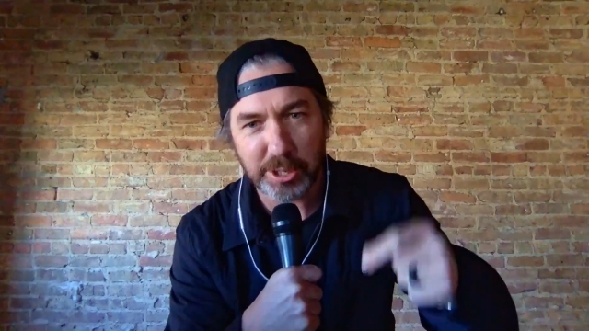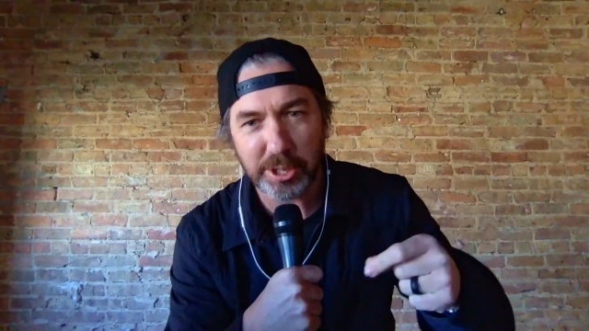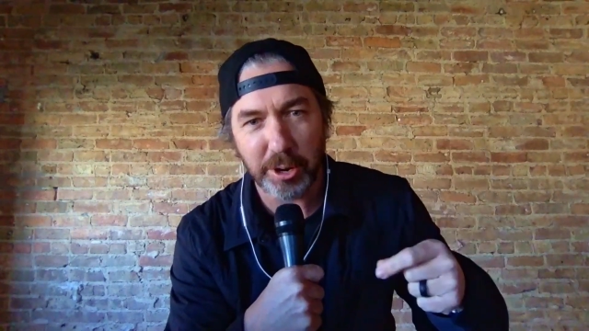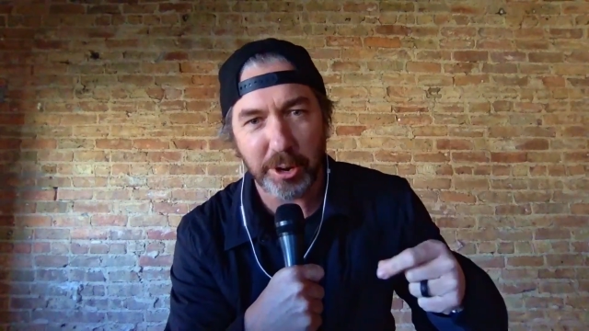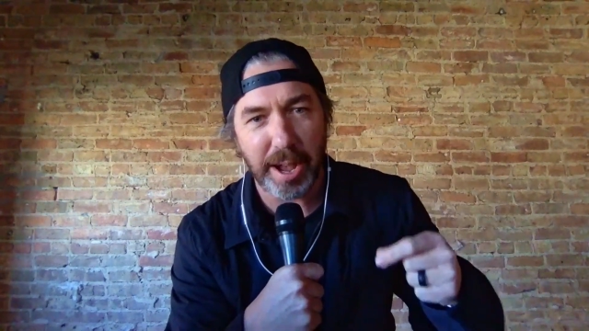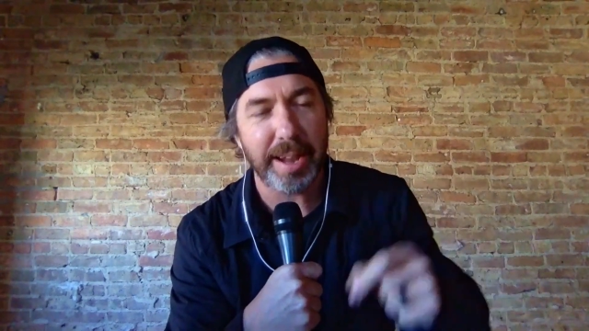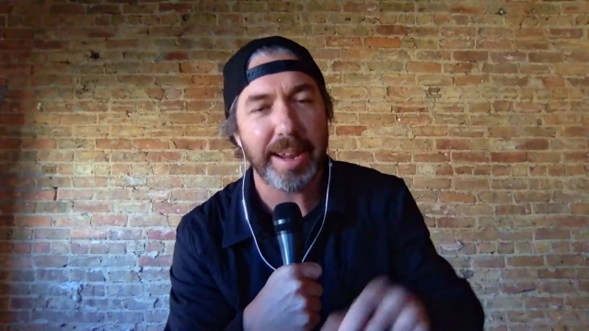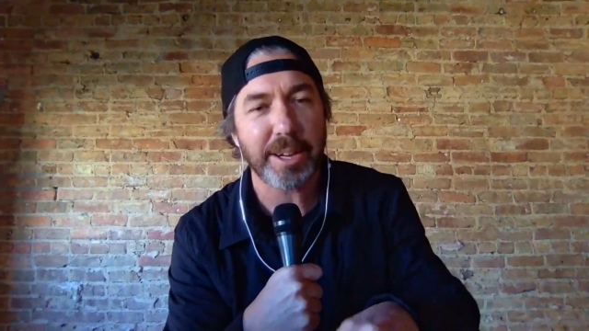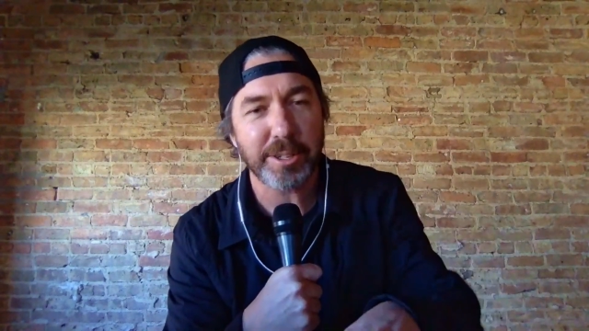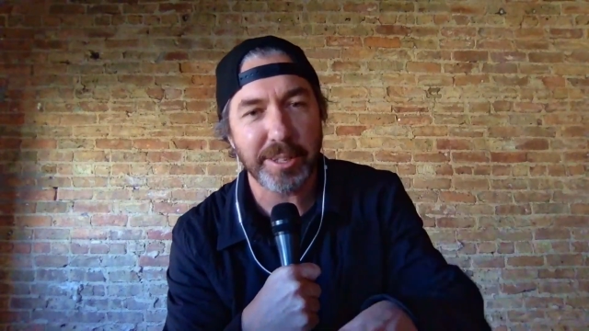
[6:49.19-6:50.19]
And so
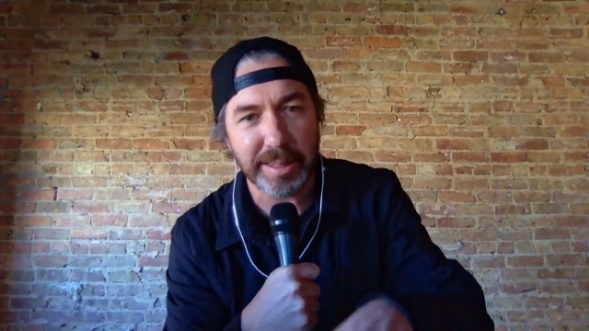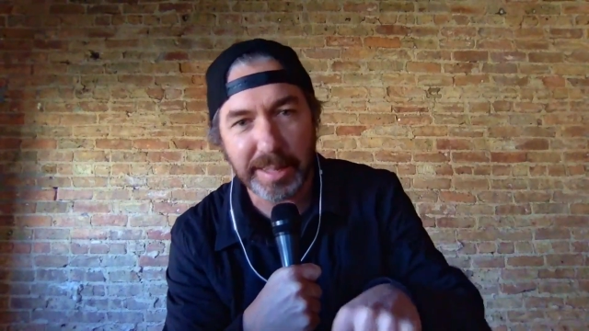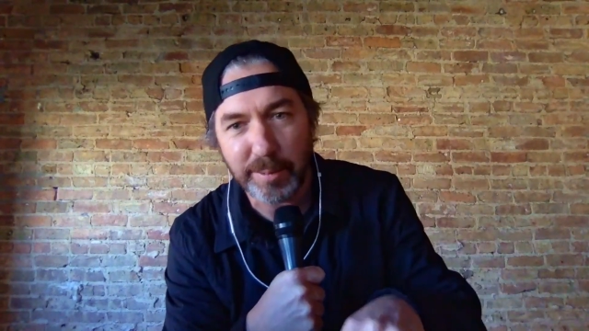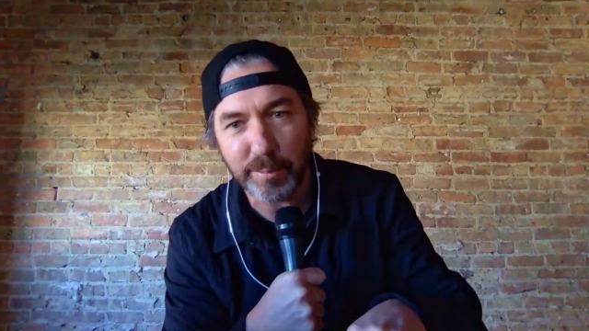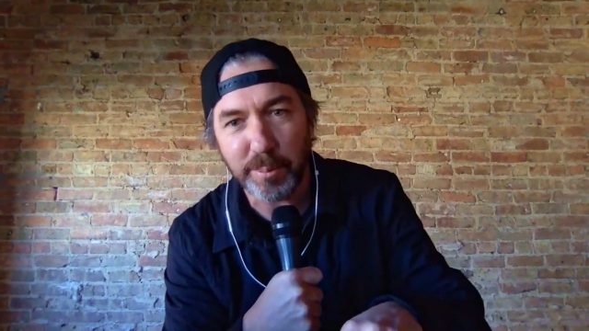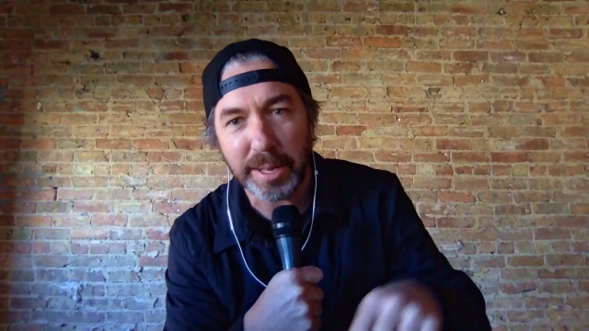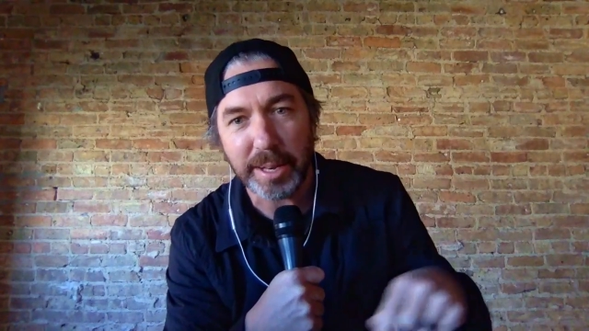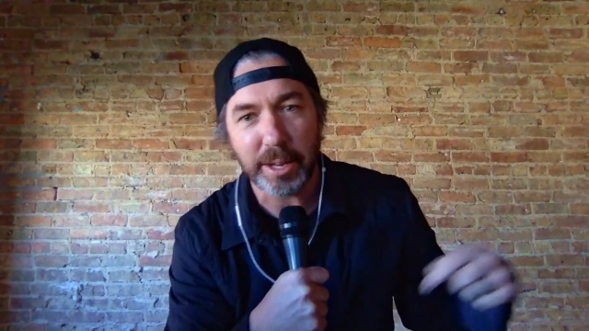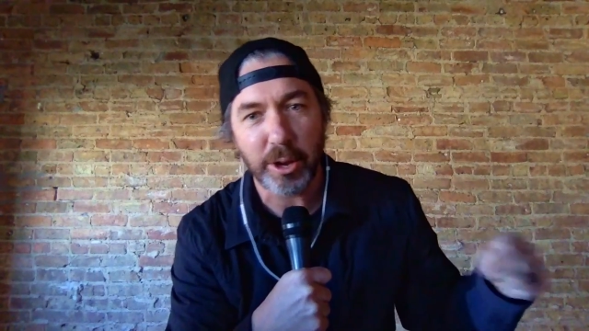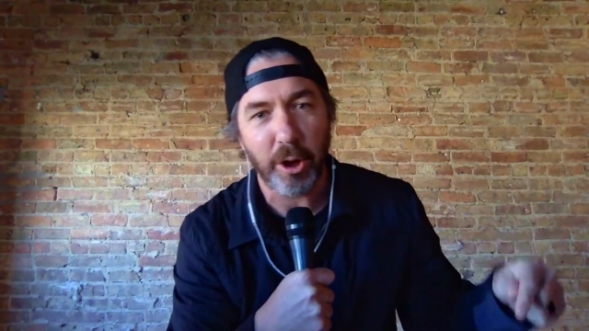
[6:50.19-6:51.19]
I actually leave the
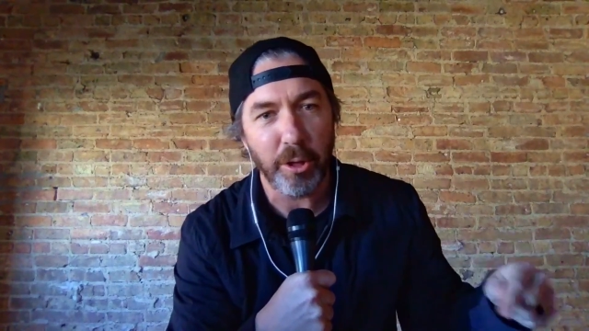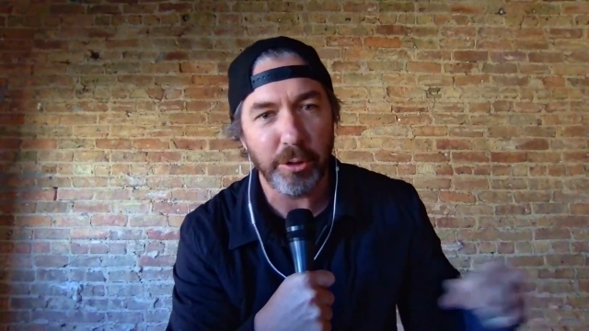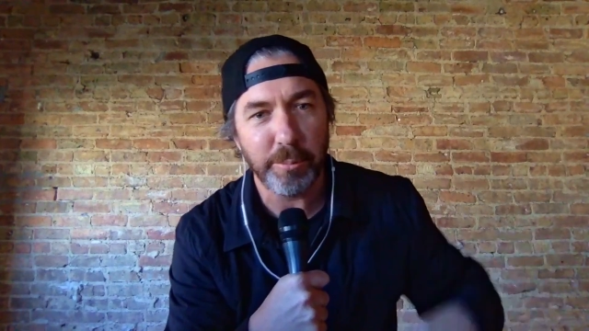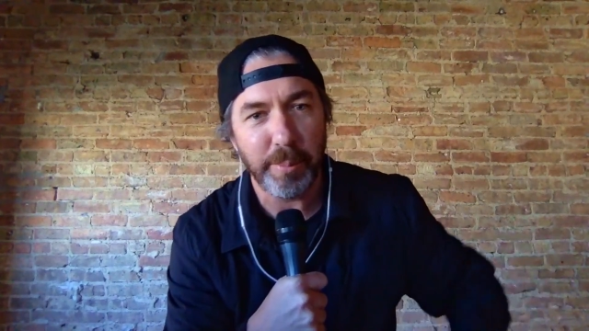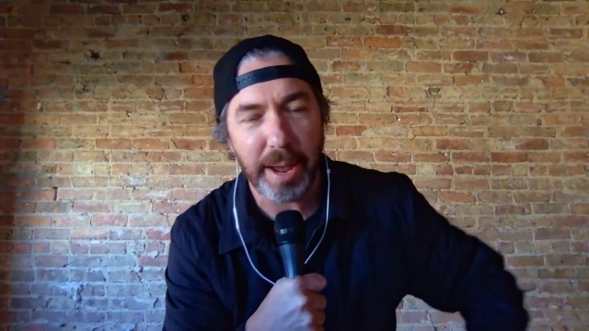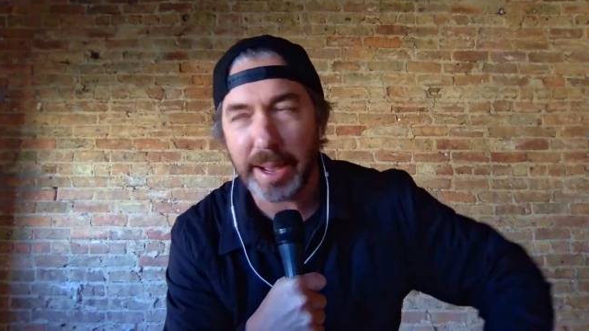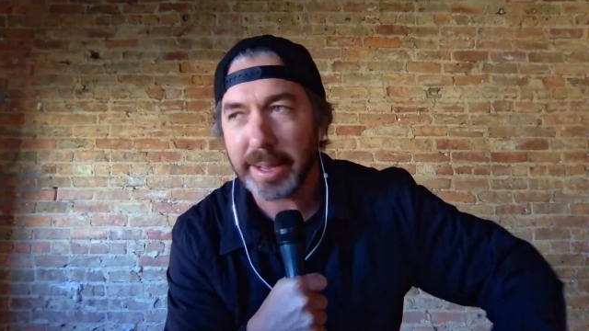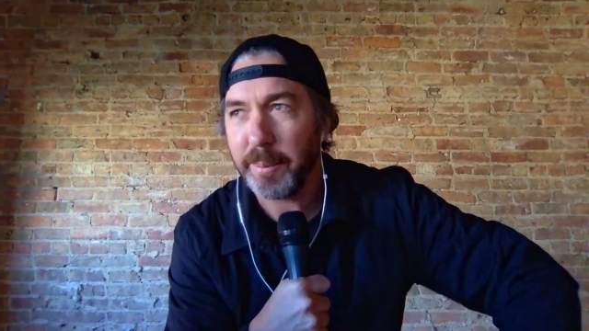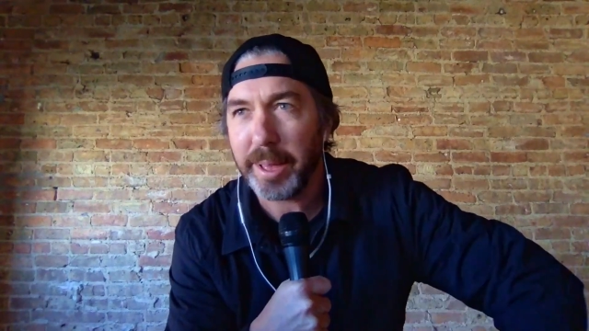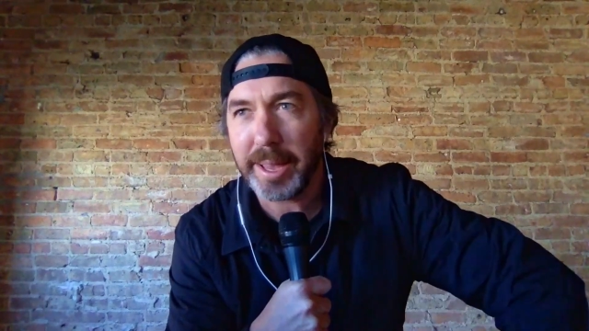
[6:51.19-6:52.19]
meeting, call her
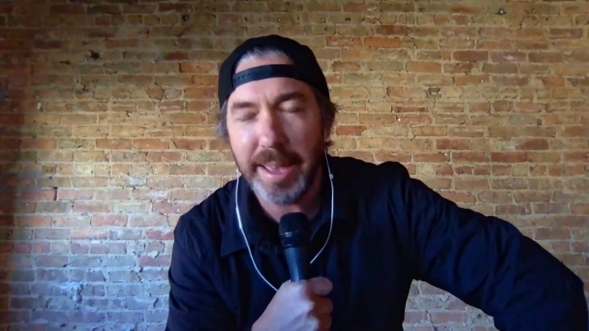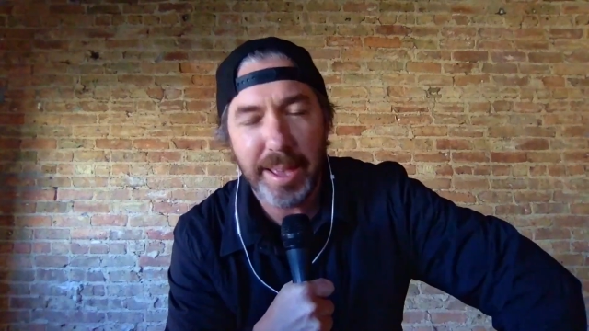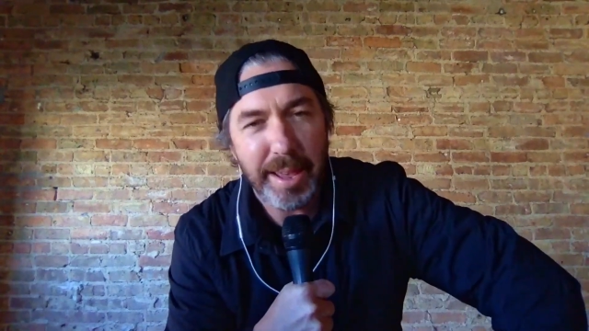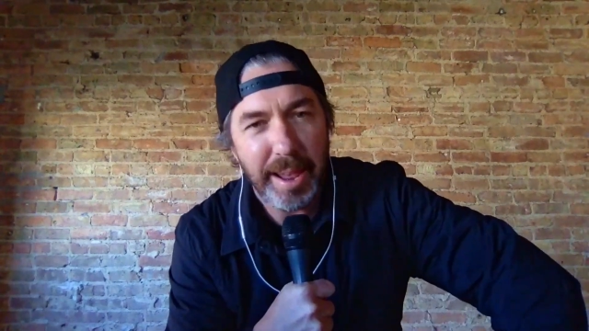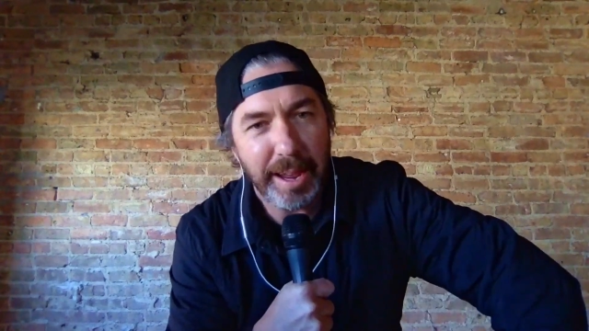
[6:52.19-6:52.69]
back, and I'm like,